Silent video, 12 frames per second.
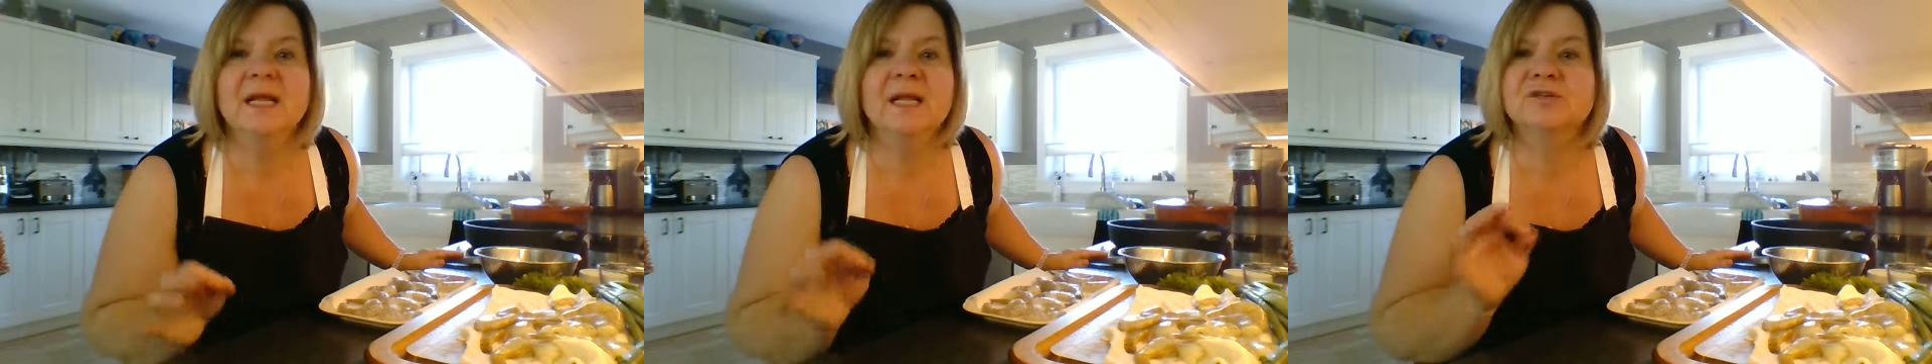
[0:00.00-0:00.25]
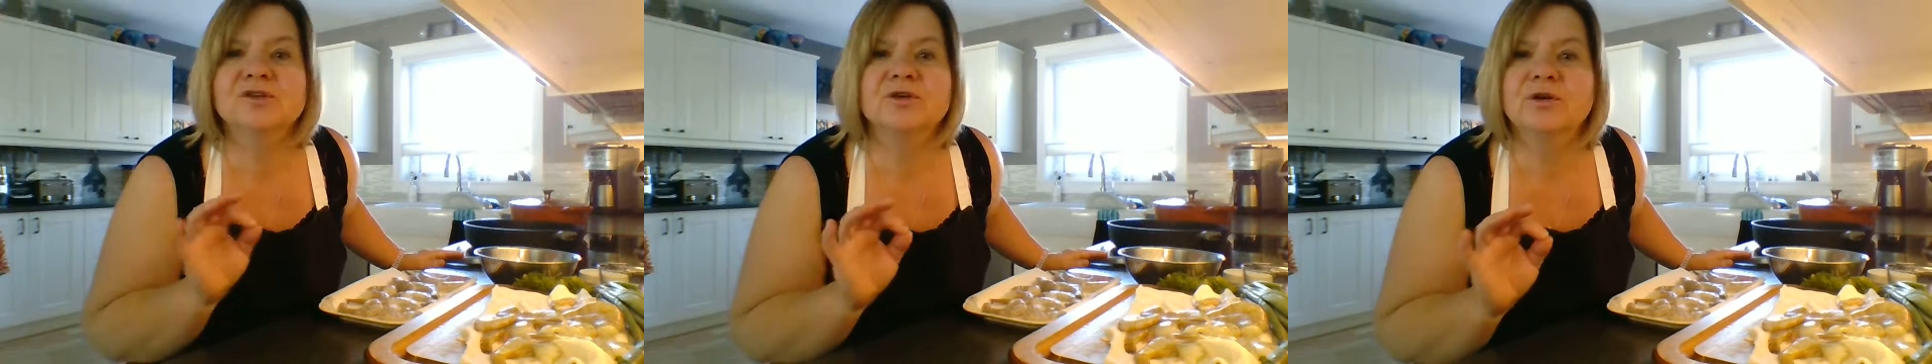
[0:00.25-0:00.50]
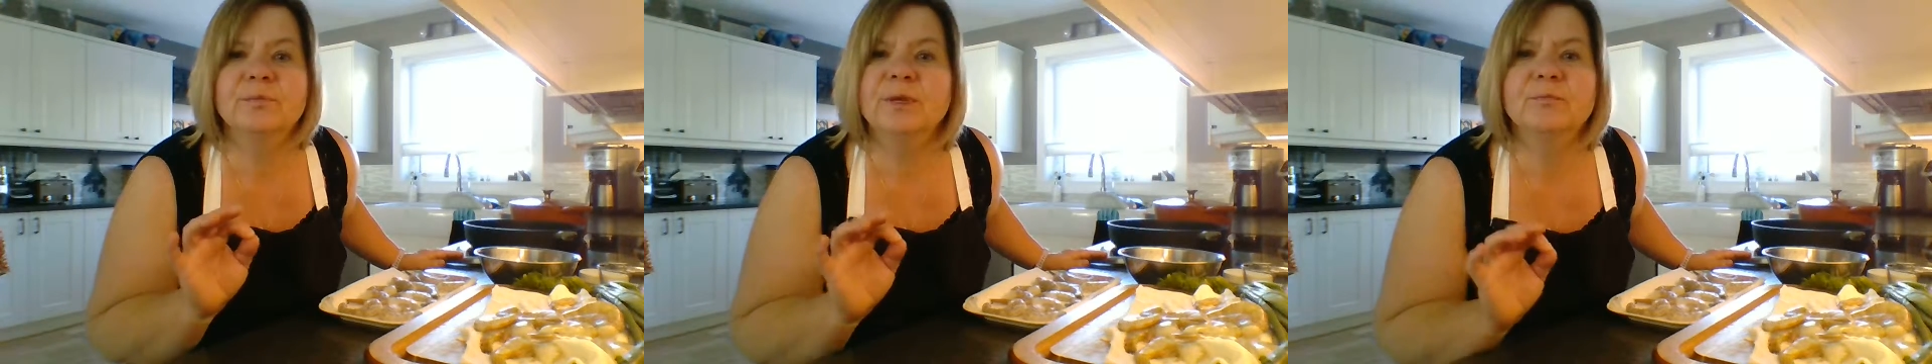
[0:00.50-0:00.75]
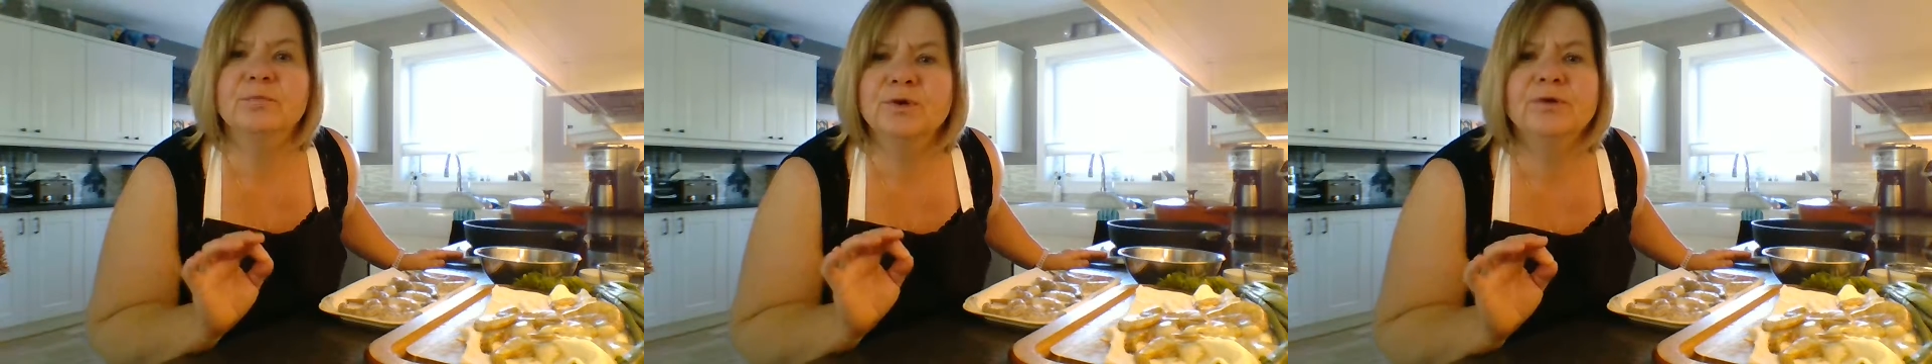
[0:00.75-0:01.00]
It's going to be
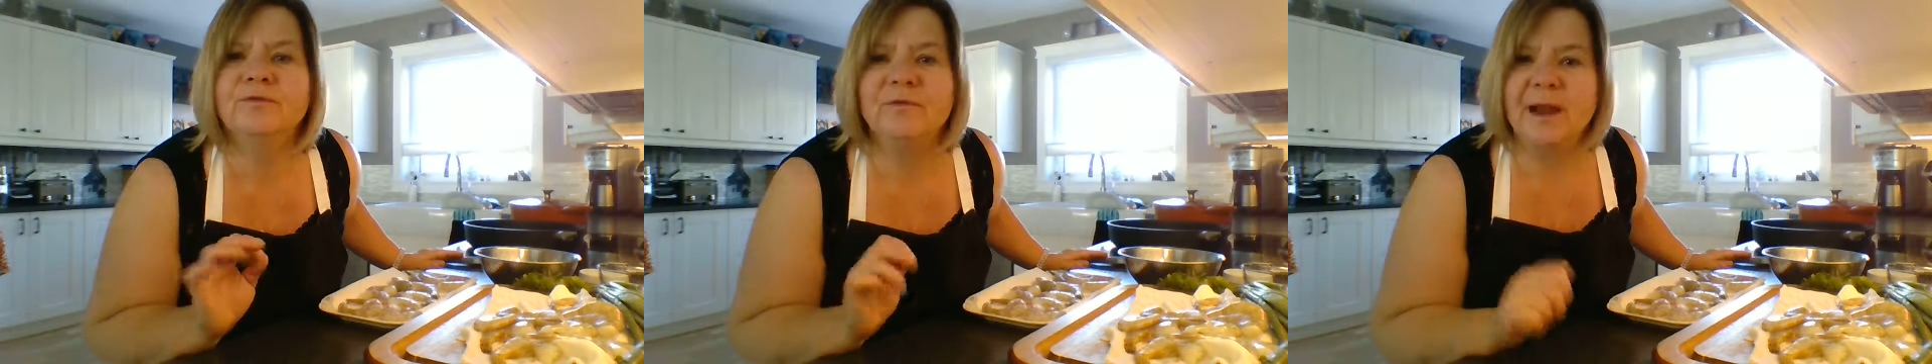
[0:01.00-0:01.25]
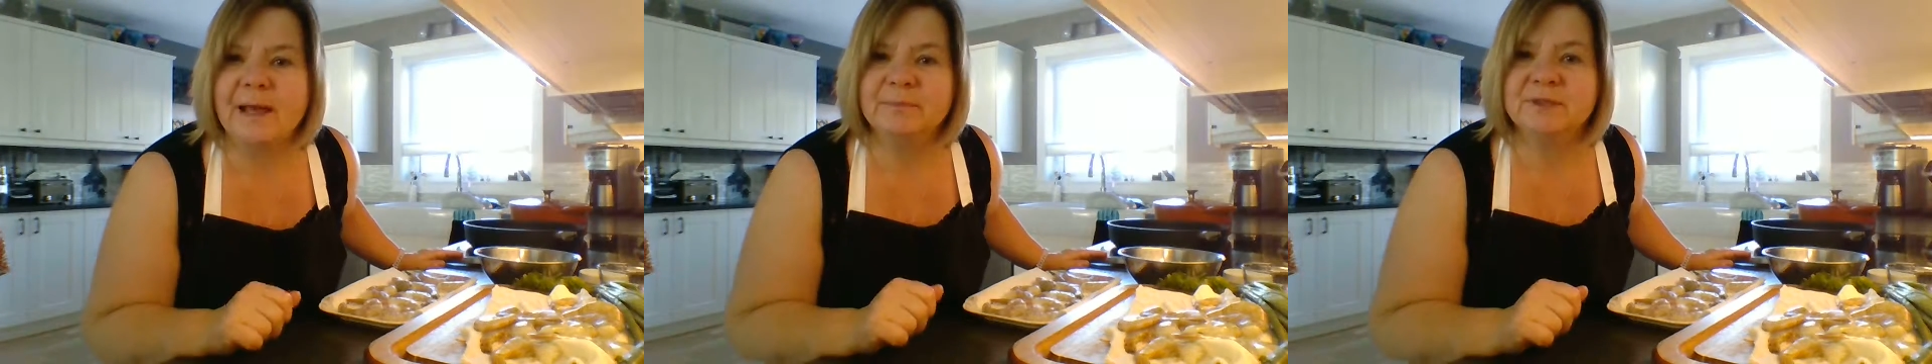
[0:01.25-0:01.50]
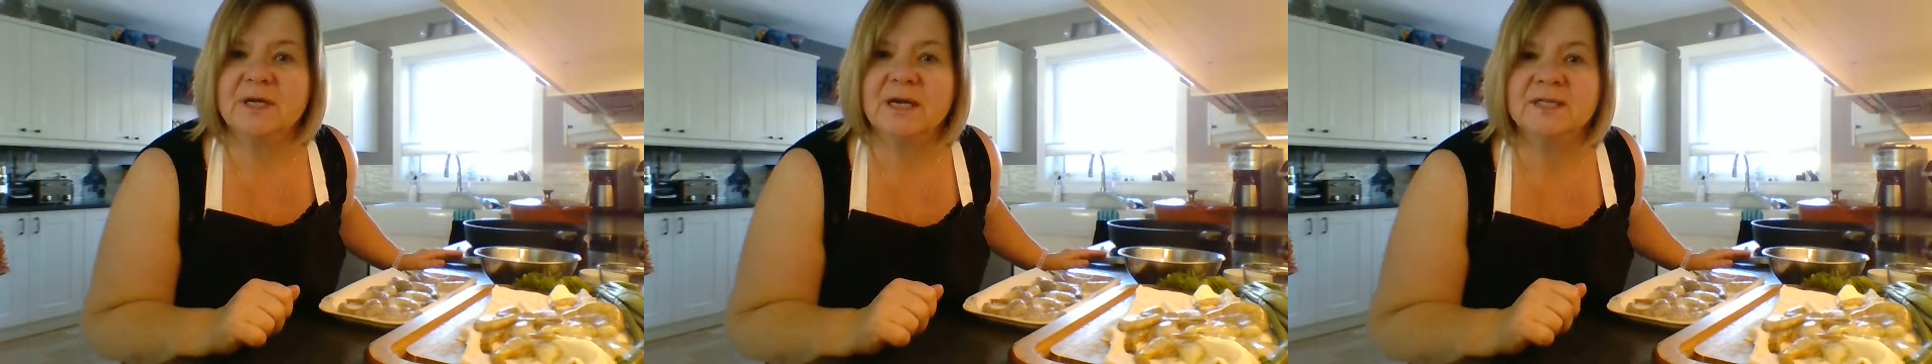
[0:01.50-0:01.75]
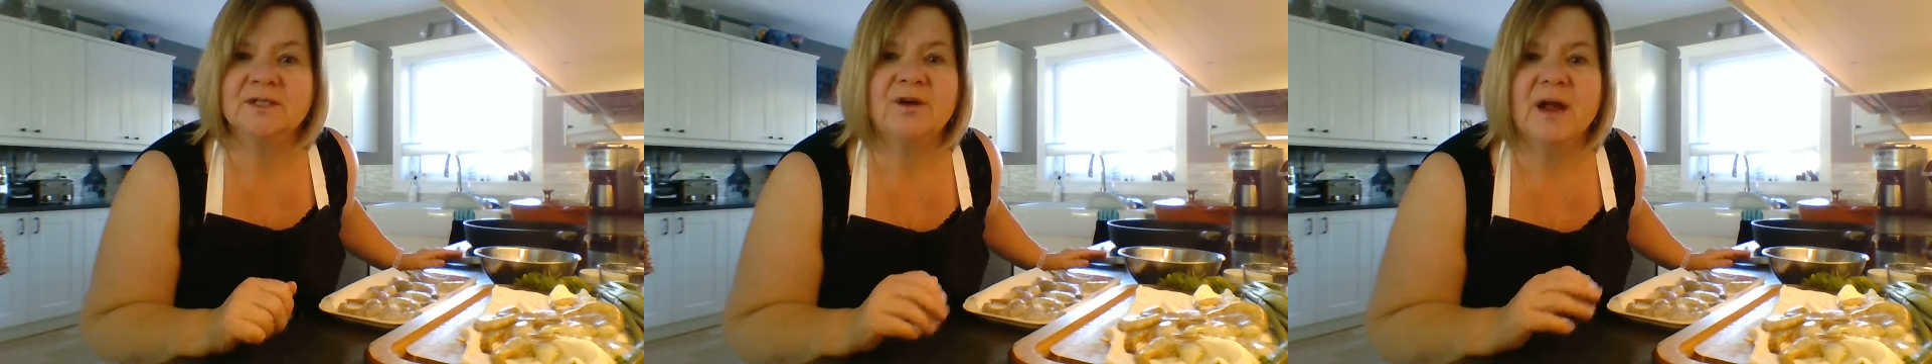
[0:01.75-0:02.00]
a beautiful
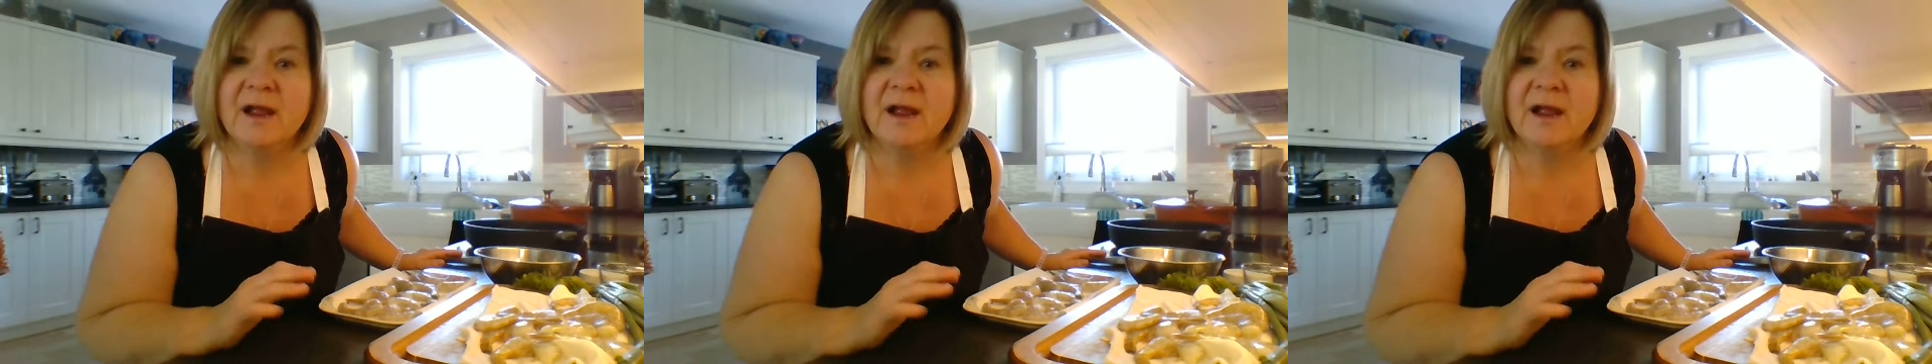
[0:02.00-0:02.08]
appetizer.